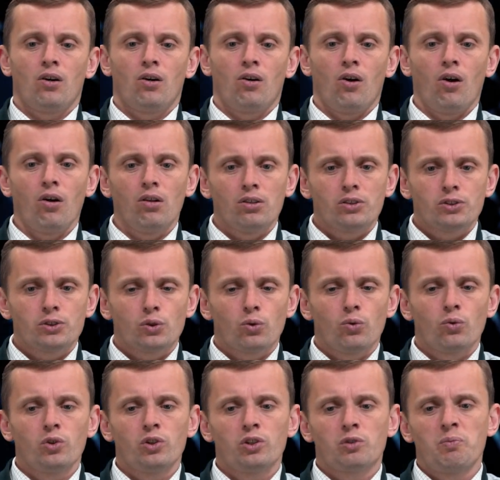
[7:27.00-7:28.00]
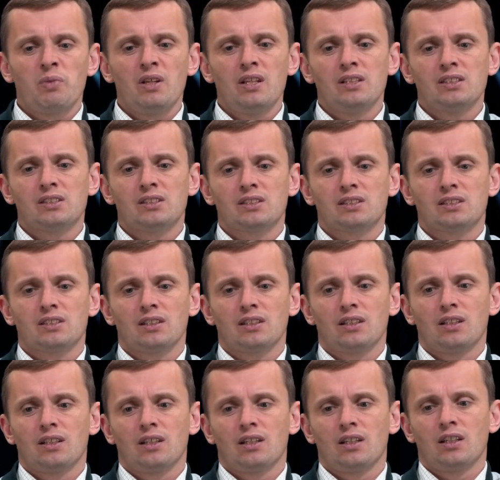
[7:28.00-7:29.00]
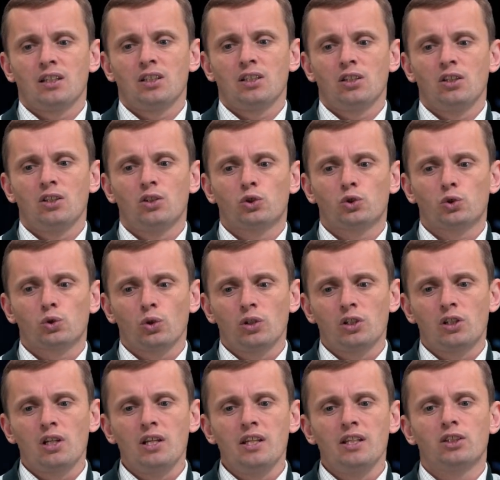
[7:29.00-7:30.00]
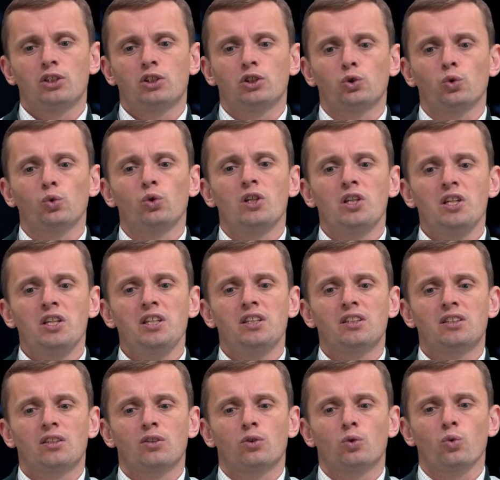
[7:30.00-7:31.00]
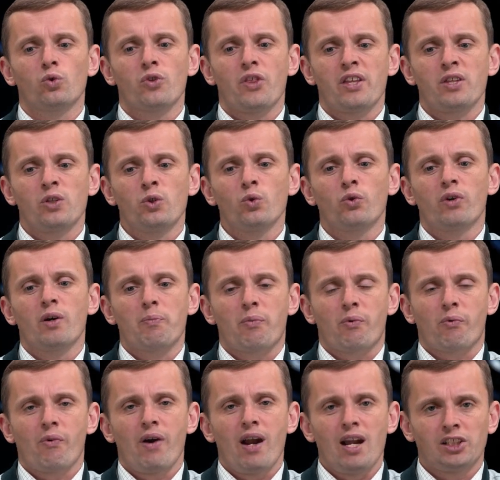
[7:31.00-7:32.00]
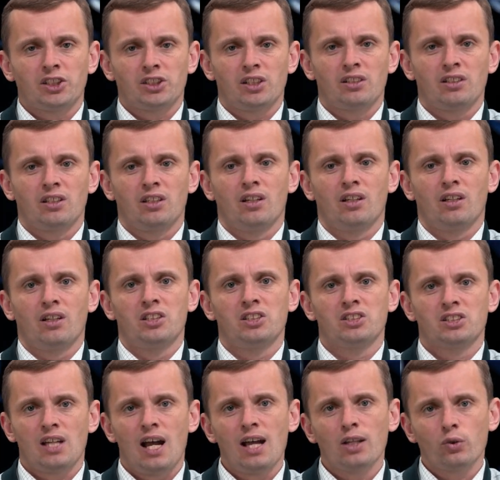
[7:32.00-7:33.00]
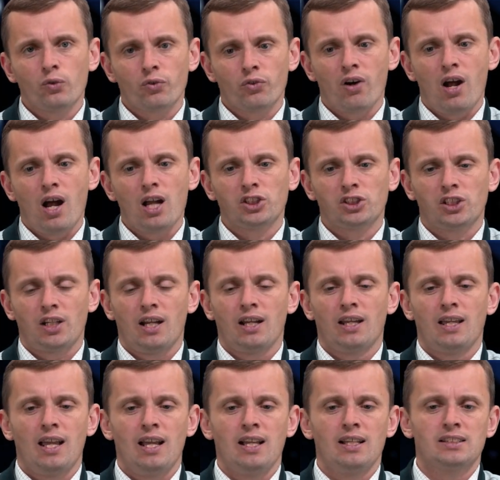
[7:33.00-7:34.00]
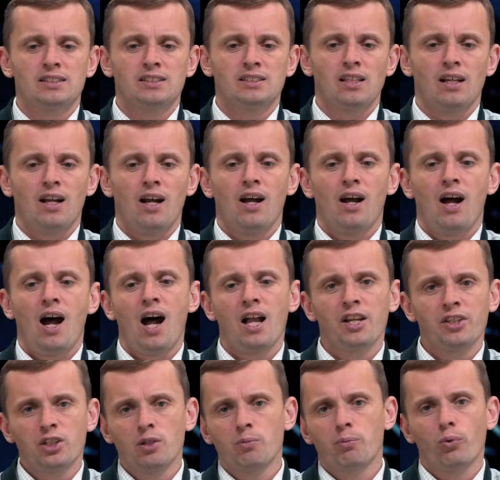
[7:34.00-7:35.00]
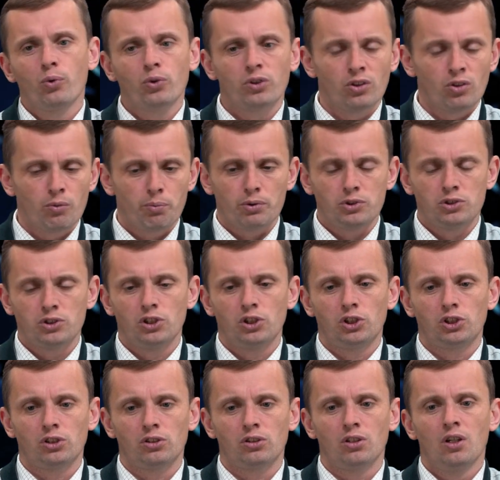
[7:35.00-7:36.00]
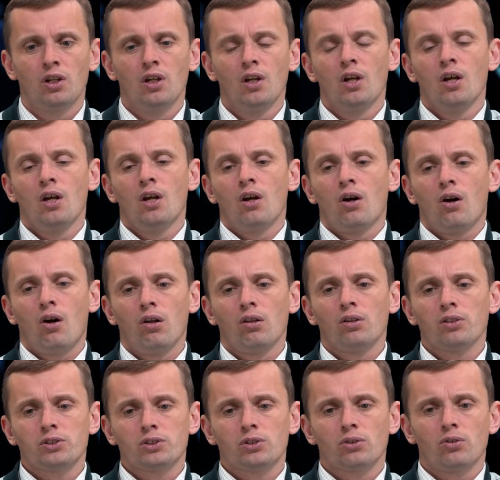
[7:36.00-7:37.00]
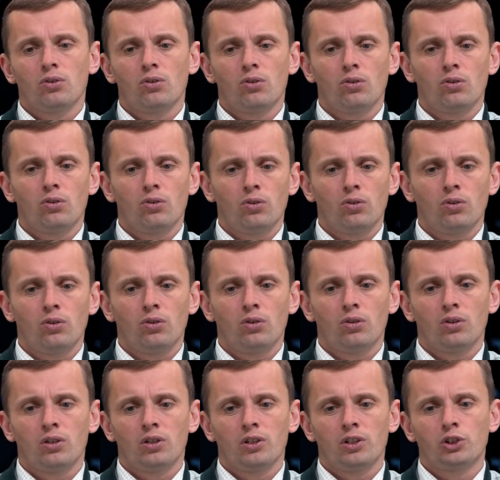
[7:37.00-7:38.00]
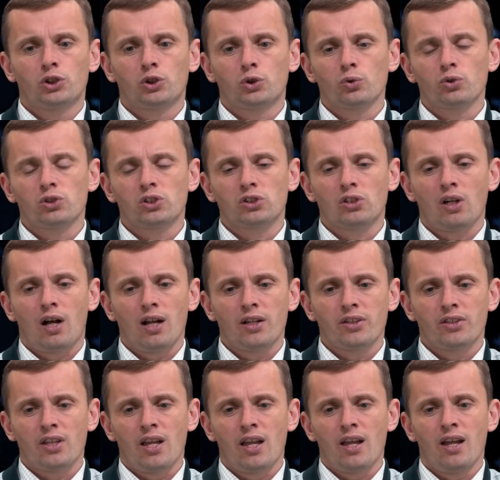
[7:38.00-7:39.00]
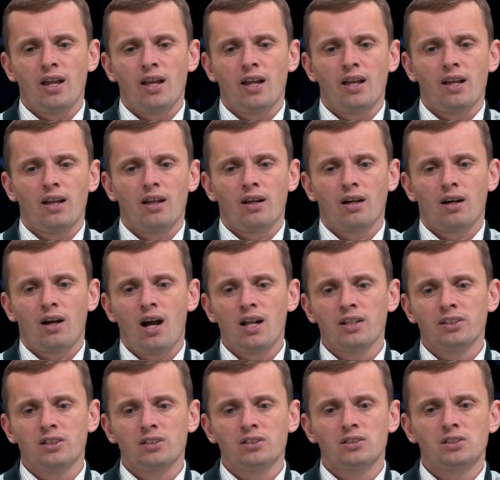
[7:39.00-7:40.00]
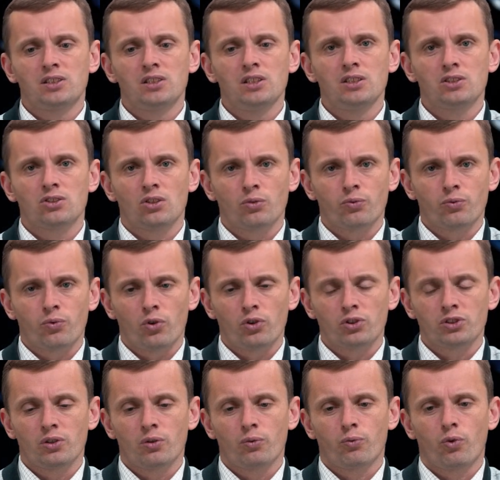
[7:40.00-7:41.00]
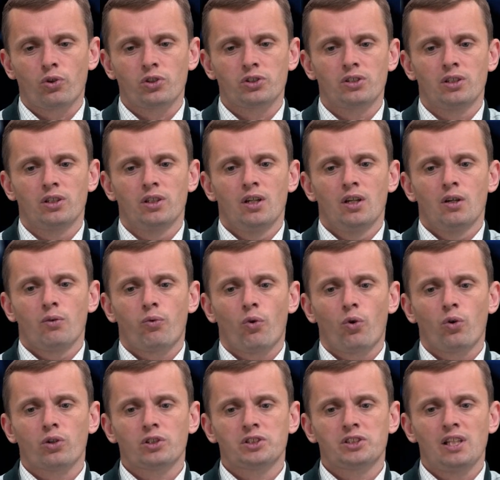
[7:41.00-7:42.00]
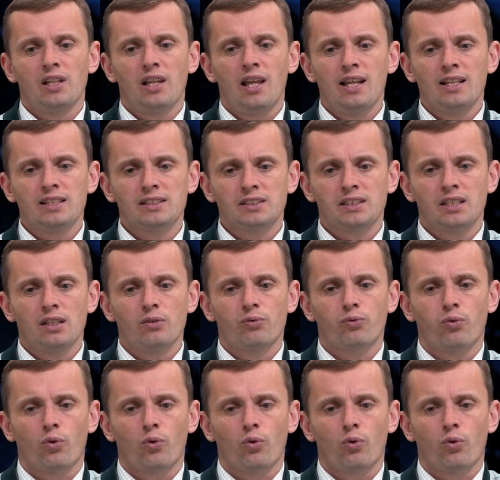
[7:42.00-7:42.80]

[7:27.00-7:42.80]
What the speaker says: Also, it means it should lead to the new repression inside of Russia against anti-Putin opposition. Also, it should start a hunting season for Zelensky,